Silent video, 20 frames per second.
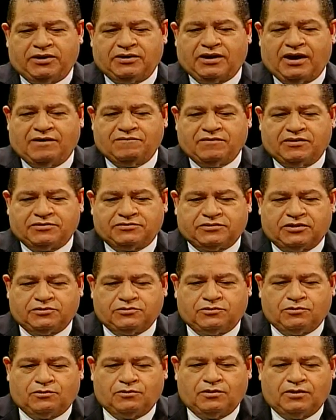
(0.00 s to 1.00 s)
being
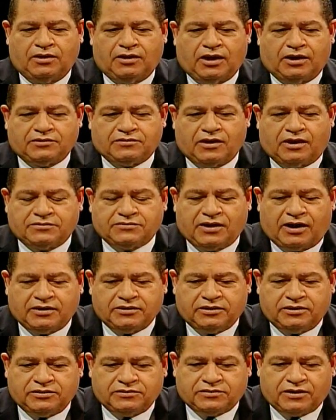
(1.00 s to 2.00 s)
divested to a
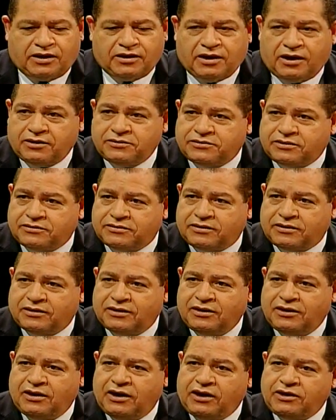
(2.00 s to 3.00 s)
Chinese
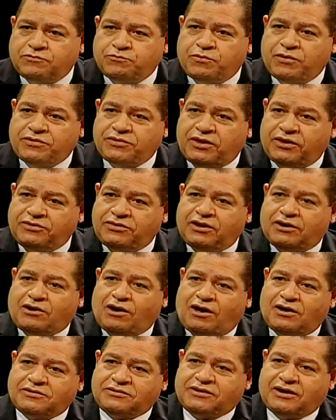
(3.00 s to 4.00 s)
entity, is within the
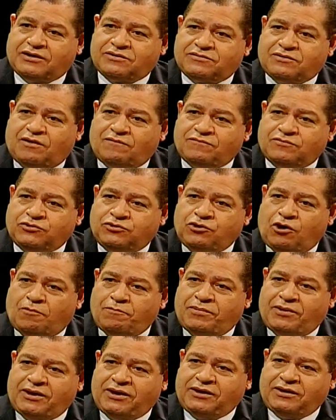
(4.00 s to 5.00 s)
context of
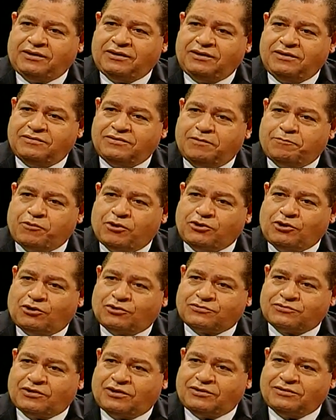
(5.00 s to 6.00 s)
doubling the
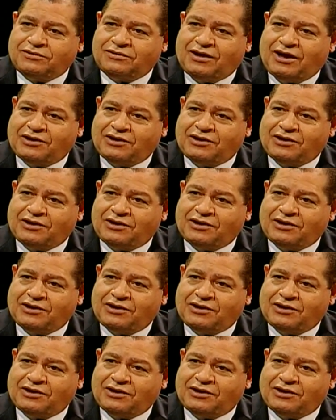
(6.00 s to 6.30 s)
production